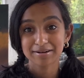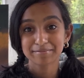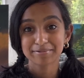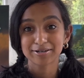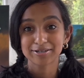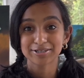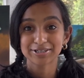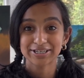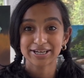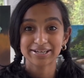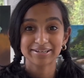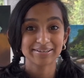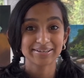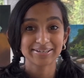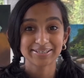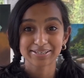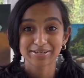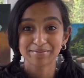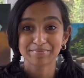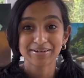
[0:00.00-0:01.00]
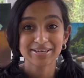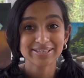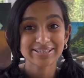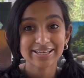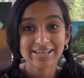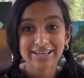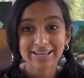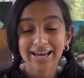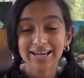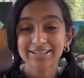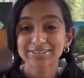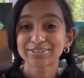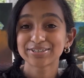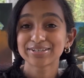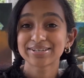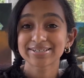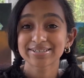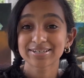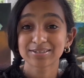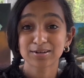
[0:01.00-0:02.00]
Her channel is amazing and she
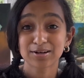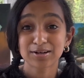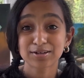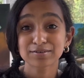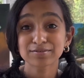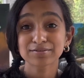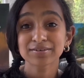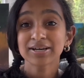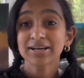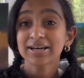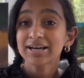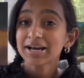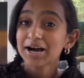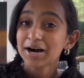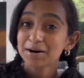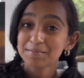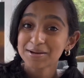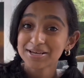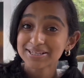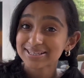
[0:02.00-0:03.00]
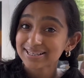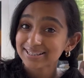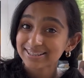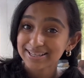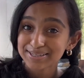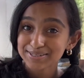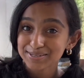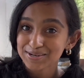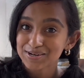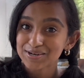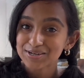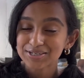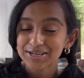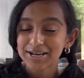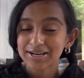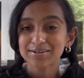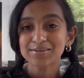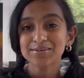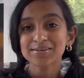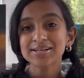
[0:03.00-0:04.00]
does a lot of amazing things on her
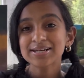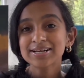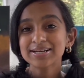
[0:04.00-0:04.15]
channel.